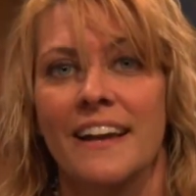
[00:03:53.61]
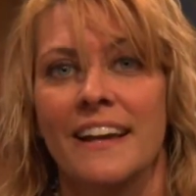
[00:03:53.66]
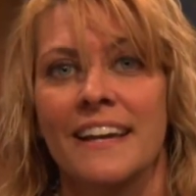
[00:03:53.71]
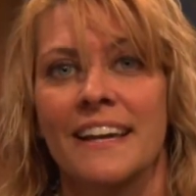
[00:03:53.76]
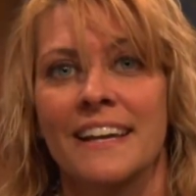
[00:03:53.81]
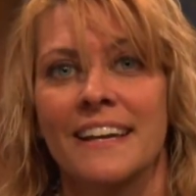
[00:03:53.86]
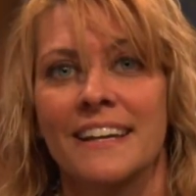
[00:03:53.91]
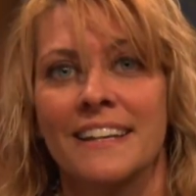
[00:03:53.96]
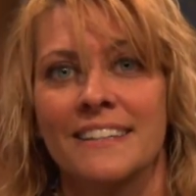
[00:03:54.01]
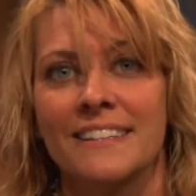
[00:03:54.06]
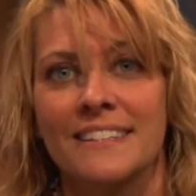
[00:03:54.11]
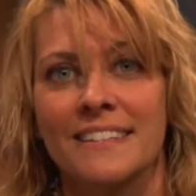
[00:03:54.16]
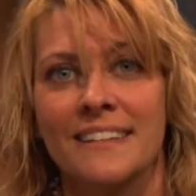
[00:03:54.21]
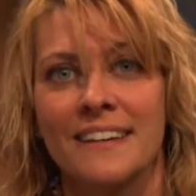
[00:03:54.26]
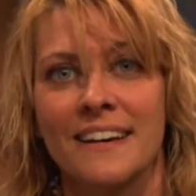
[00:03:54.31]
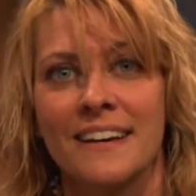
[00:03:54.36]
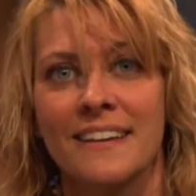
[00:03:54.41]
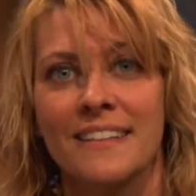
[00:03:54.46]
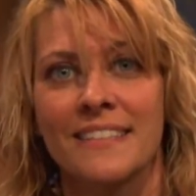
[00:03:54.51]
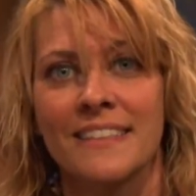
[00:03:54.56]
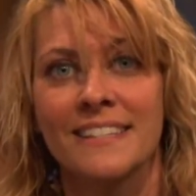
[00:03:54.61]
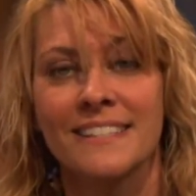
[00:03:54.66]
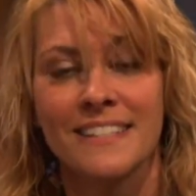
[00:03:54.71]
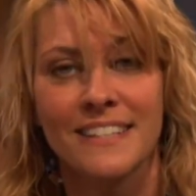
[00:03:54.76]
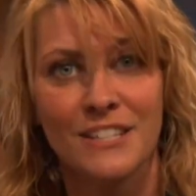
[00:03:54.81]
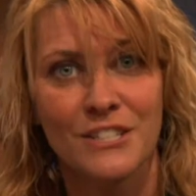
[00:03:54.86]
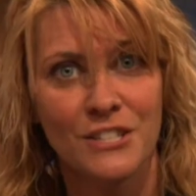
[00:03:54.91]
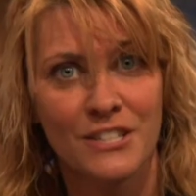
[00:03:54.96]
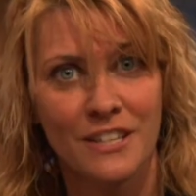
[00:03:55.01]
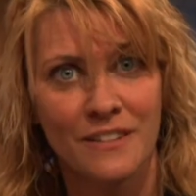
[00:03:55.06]
And this
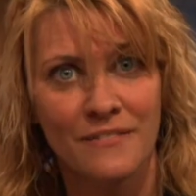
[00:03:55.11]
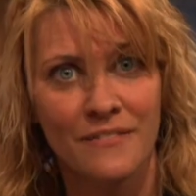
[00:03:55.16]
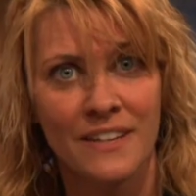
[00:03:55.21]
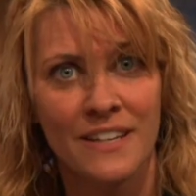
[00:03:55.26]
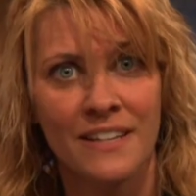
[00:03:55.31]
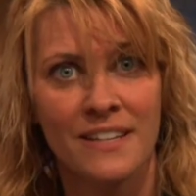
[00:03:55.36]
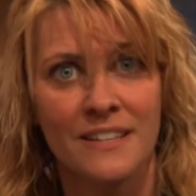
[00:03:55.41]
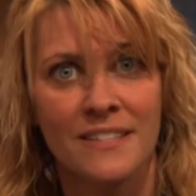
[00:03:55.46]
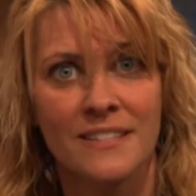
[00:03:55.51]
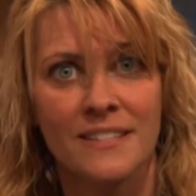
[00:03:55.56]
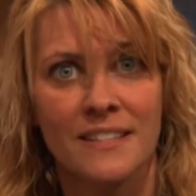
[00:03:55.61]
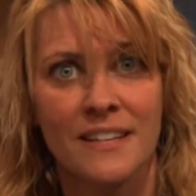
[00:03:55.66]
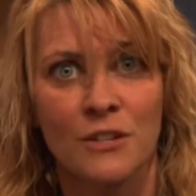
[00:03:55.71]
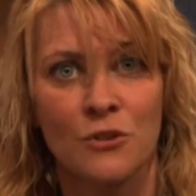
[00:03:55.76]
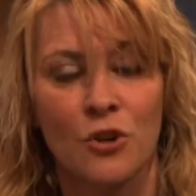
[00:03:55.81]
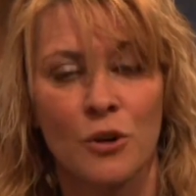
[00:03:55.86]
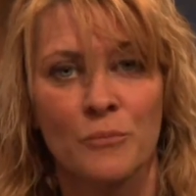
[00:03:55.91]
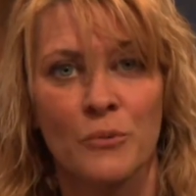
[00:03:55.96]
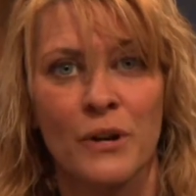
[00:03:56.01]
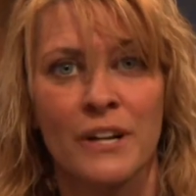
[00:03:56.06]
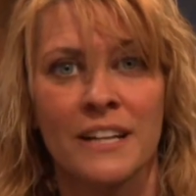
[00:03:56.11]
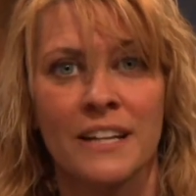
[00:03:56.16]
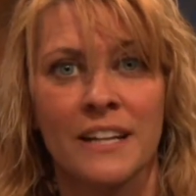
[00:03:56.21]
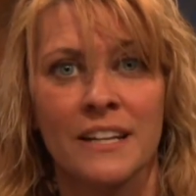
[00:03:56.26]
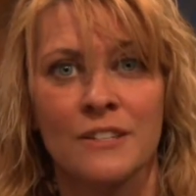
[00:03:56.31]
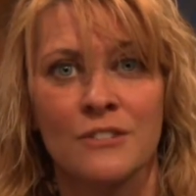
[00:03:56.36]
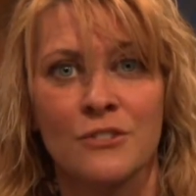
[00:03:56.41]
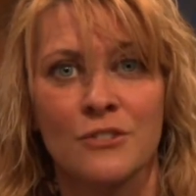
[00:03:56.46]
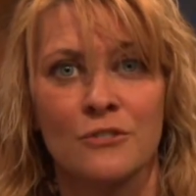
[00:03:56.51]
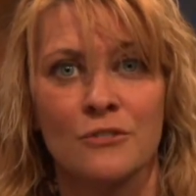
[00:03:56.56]
initiative is incorporated
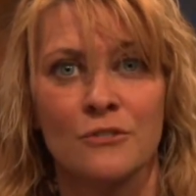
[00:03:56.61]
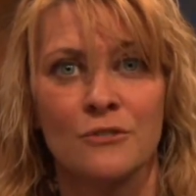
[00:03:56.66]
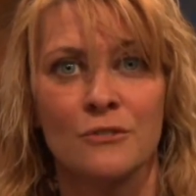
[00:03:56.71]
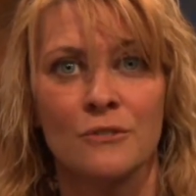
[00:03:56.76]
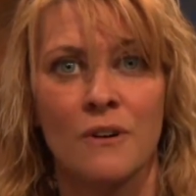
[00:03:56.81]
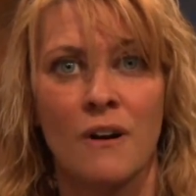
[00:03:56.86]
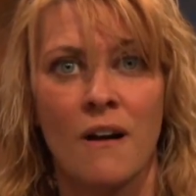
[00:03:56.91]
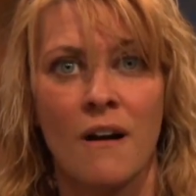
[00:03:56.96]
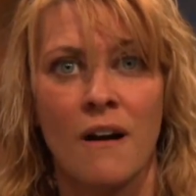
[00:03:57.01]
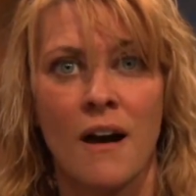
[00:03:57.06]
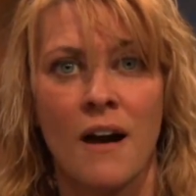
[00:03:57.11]
into